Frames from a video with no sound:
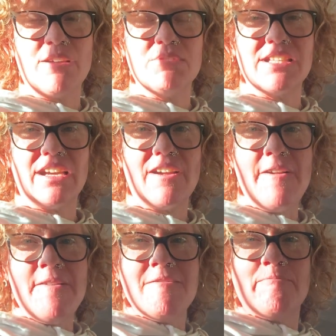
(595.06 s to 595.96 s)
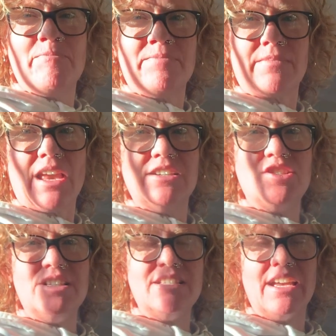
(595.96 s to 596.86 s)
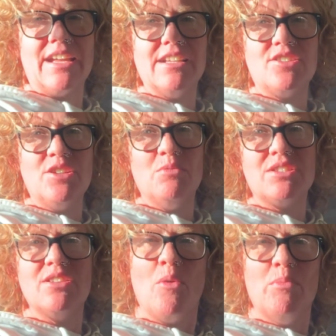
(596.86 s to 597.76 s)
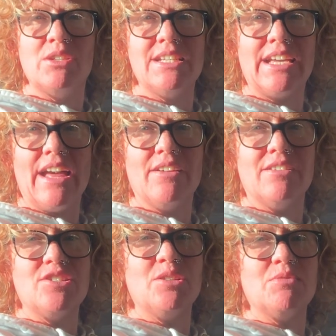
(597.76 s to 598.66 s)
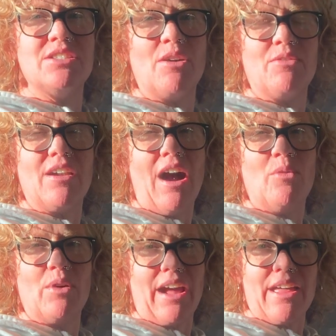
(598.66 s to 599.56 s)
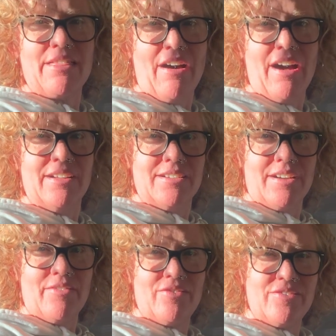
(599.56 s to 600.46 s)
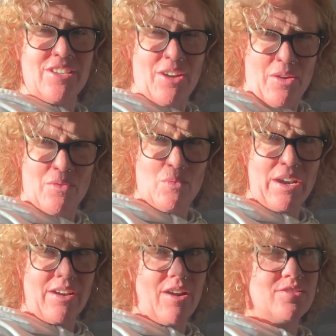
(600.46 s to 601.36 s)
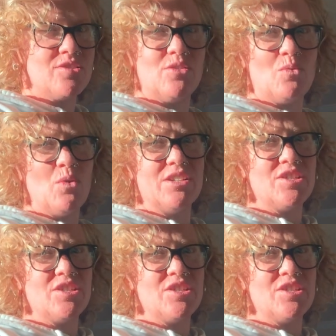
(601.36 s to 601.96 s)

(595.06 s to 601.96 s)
I was like, she was so put together, and she was so not what I thought of, what an art student was.